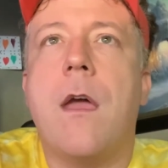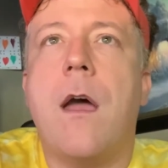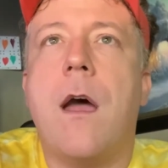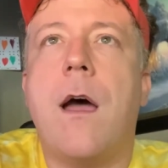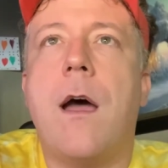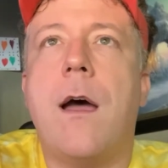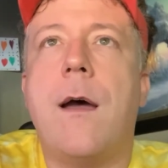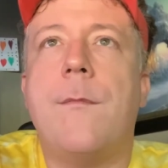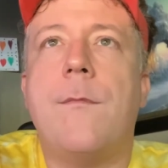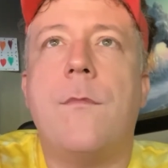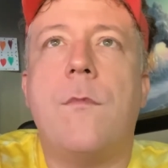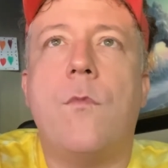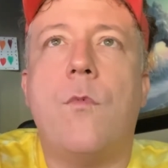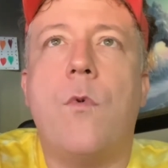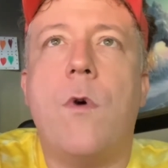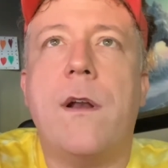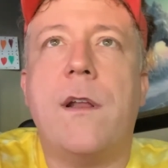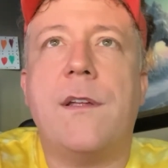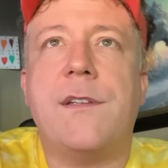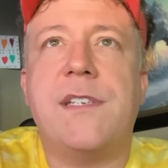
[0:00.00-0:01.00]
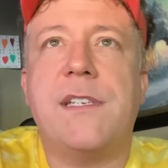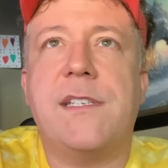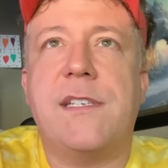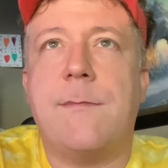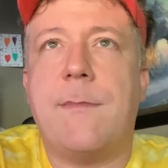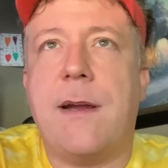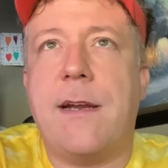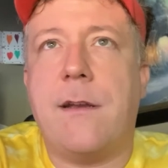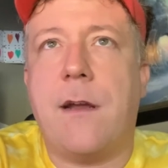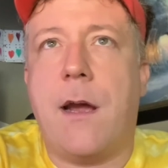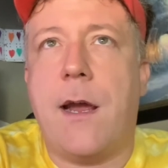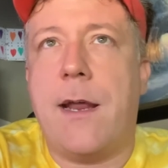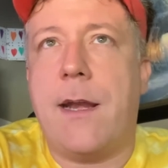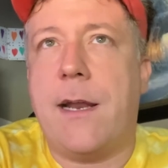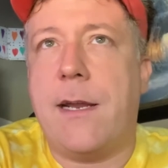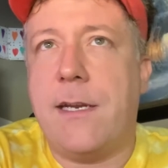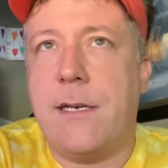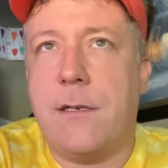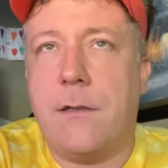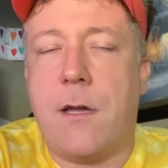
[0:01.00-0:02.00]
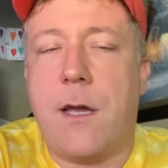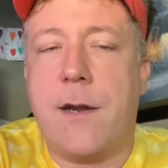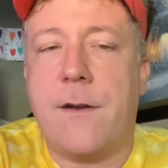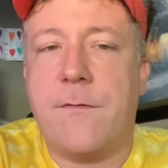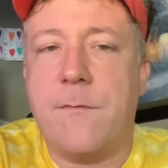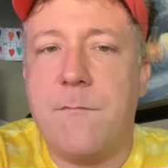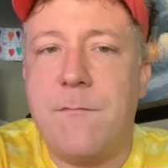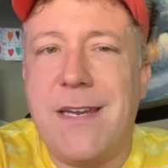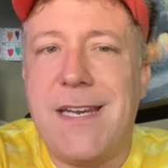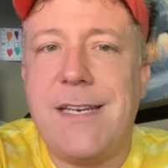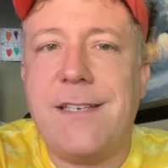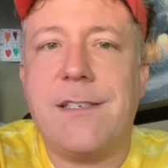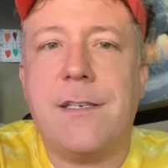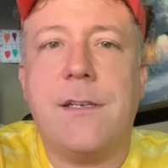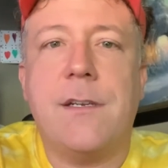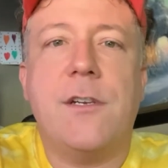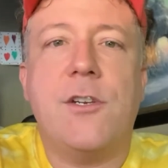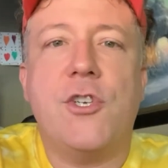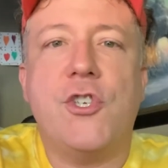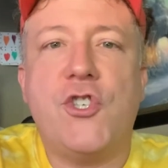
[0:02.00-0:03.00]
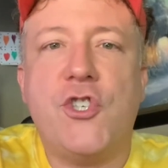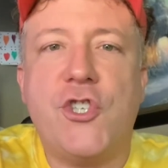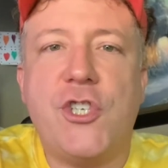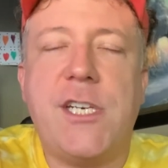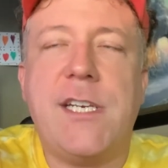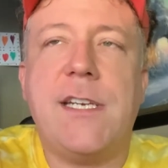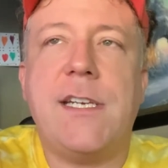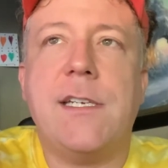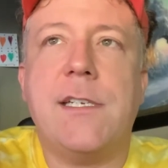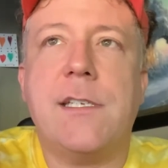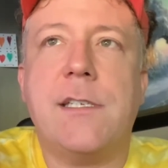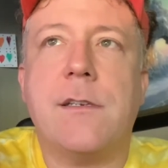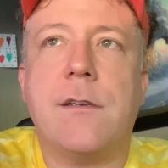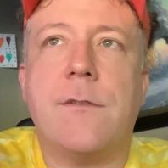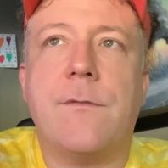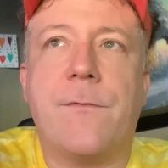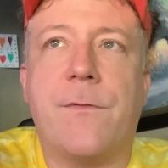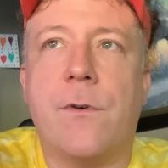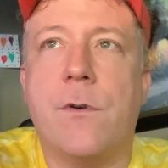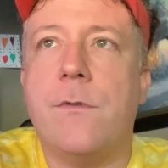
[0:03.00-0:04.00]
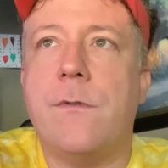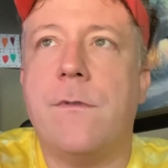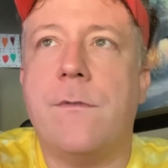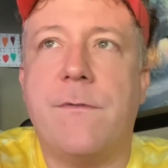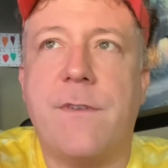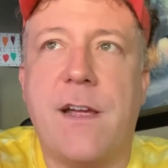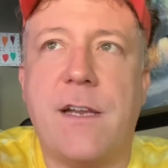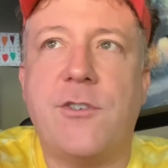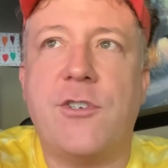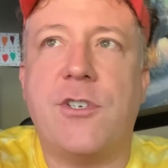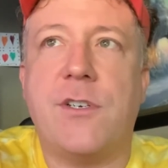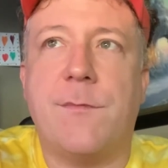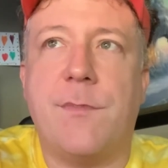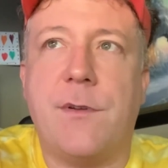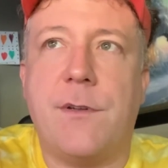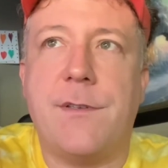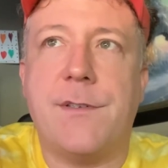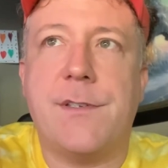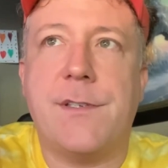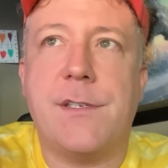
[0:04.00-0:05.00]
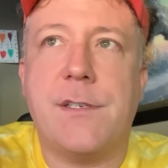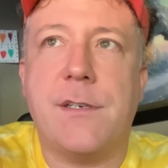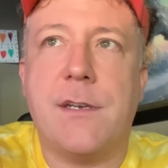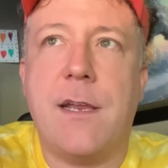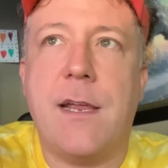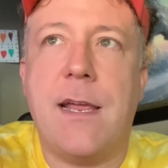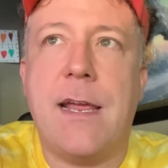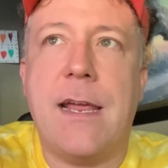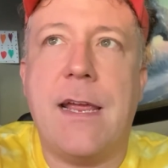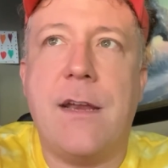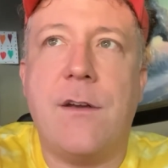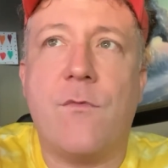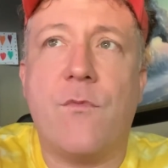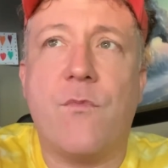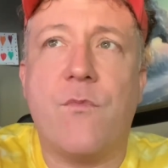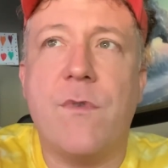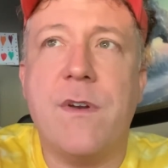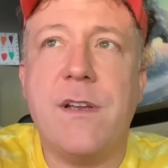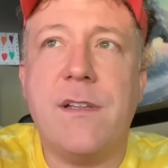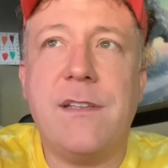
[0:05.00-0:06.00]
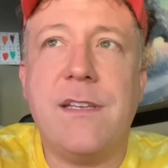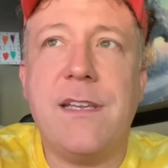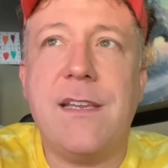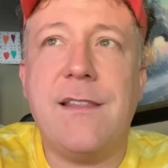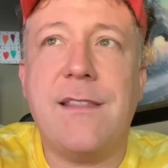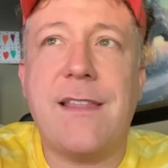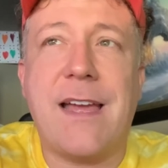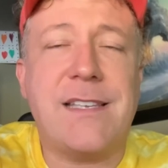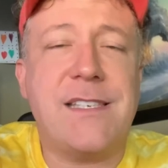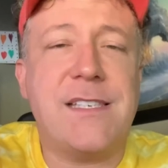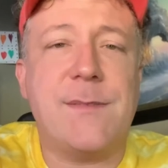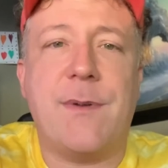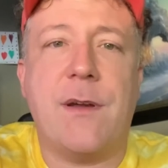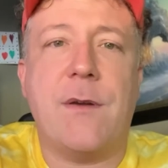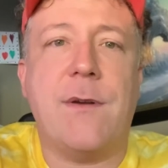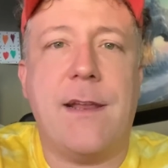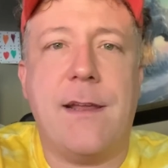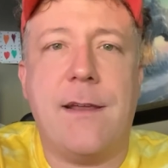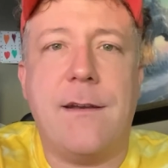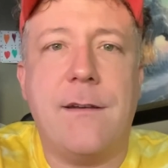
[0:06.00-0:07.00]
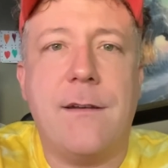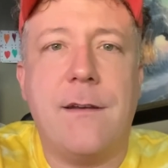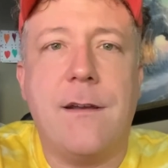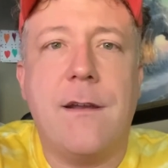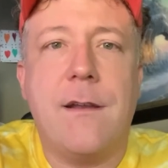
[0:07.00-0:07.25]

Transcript: What else is in my diet? I eat a lot of meat, cheese, fruit, and vegetables. And really, that's about it.